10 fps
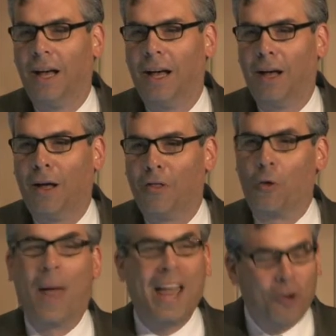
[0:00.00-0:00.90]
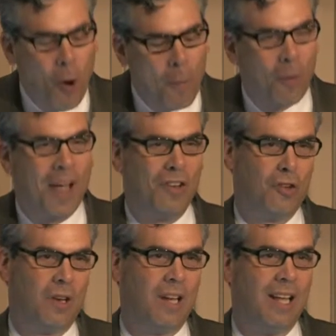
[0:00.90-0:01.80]
The Rand
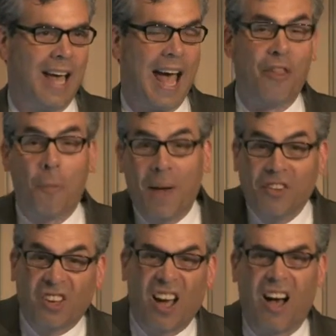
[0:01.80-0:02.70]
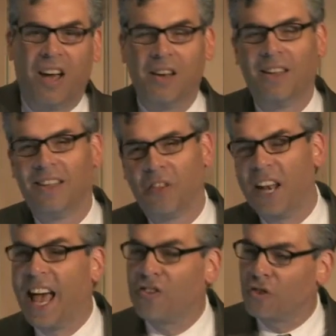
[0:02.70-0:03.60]
Corporation and the Pentagon,
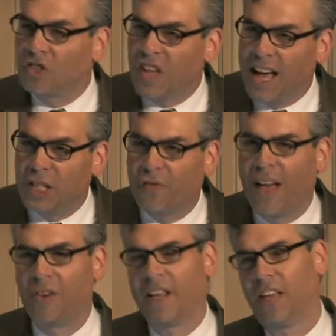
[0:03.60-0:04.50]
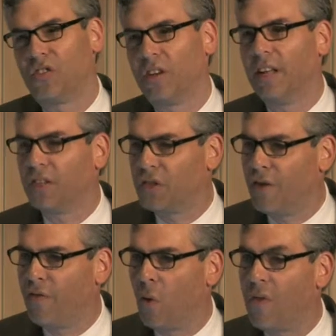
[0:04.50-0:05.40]
the National Science Foundation, and
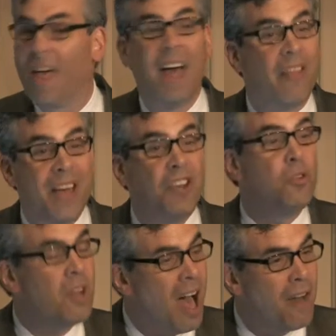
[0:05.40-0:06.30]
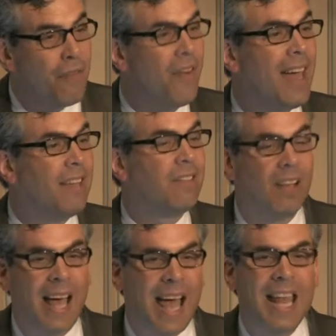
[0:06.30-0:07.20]
so forth, they do not
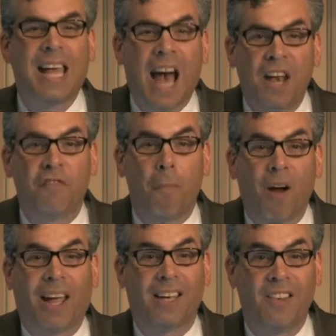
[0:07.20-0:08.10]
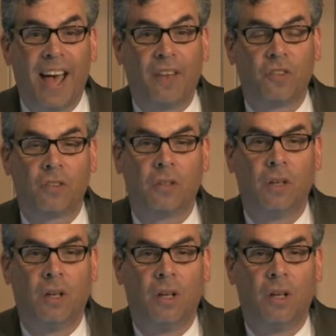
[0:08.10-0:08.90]
face any kind of market test.